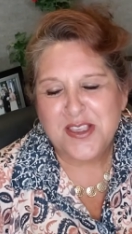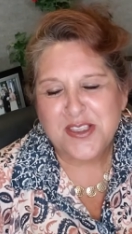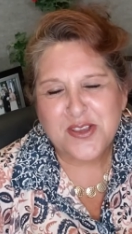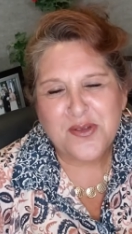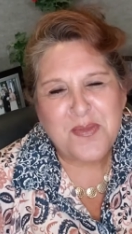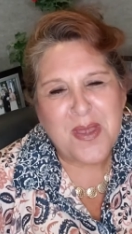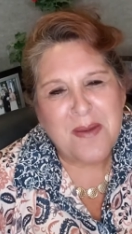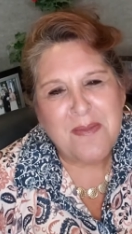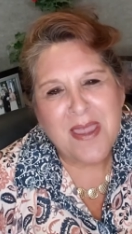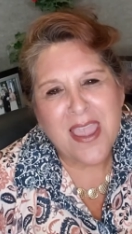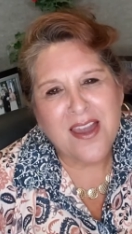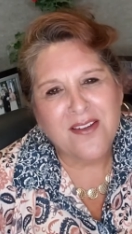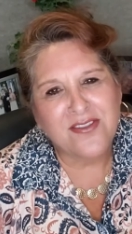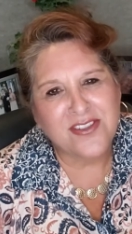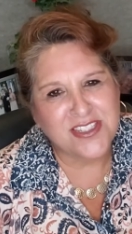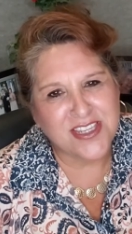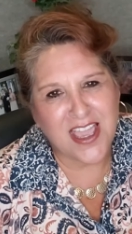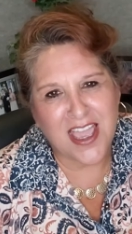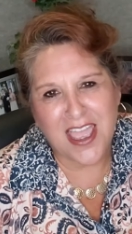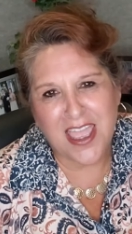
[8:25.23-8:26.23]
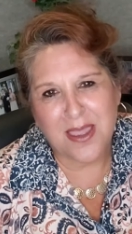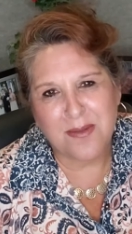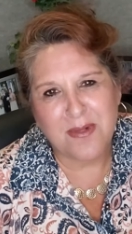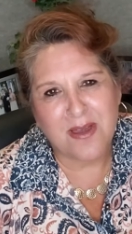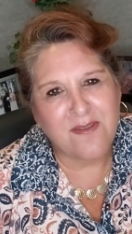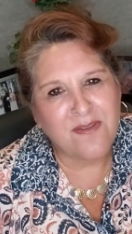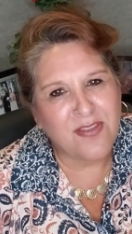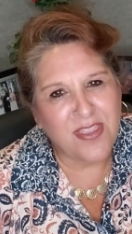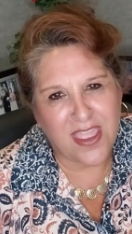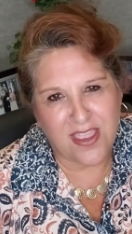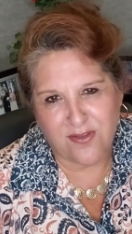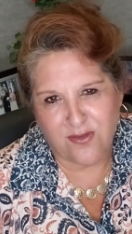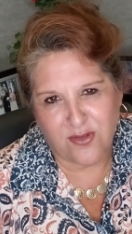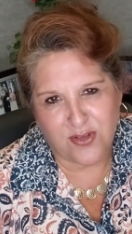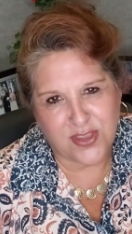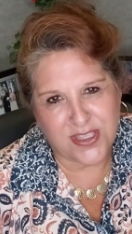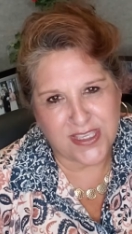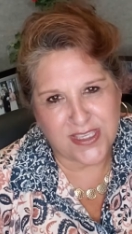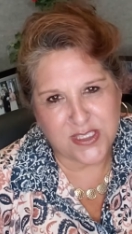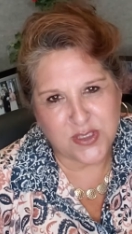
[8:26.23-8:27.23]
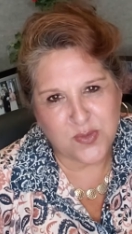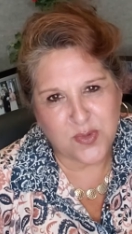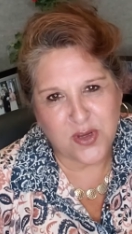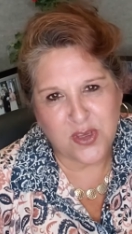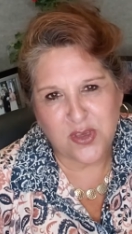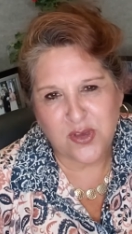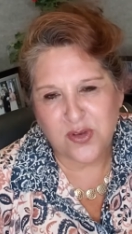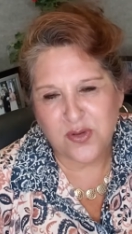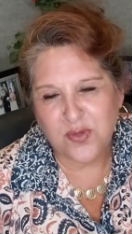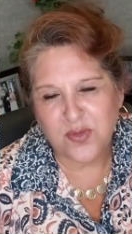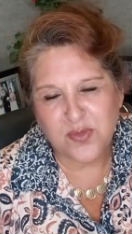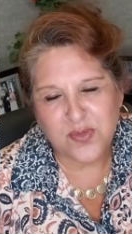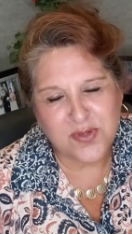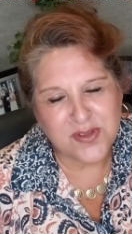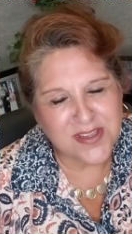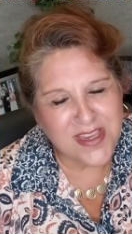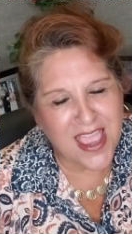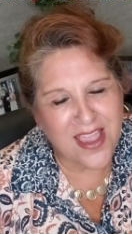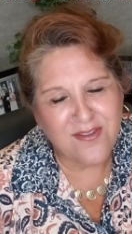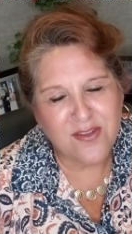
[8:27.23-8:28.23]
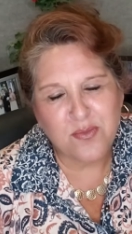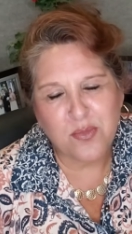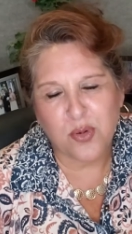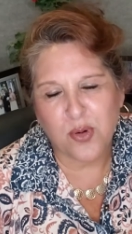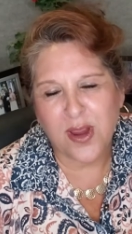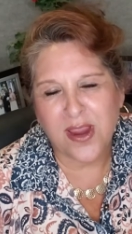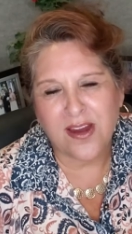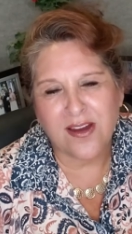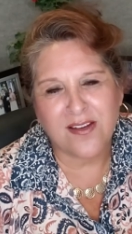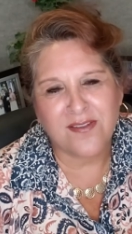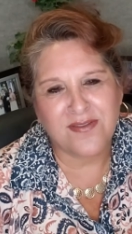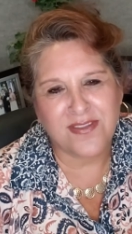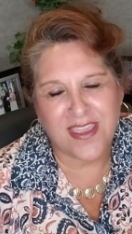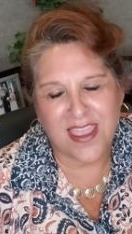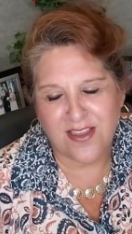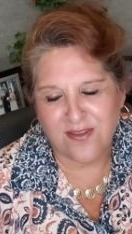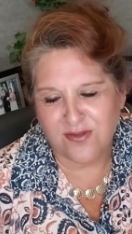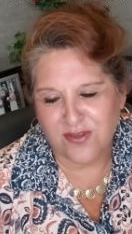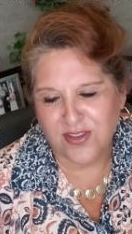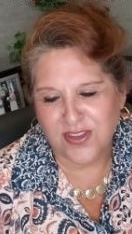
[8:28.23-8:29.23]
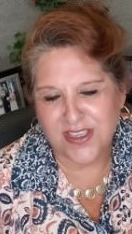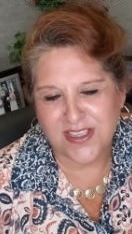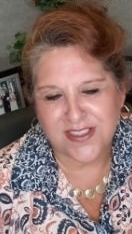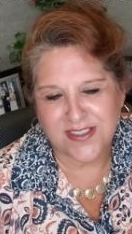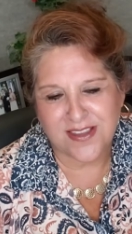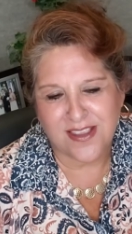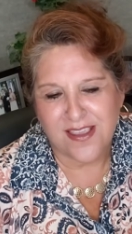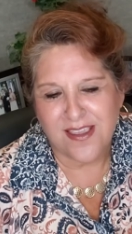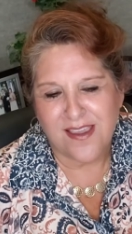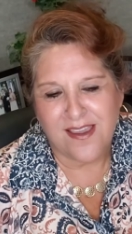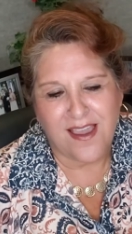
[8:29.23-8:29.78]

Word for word: So maybe have a time of thankfulness where you have a prayer of thankfulness.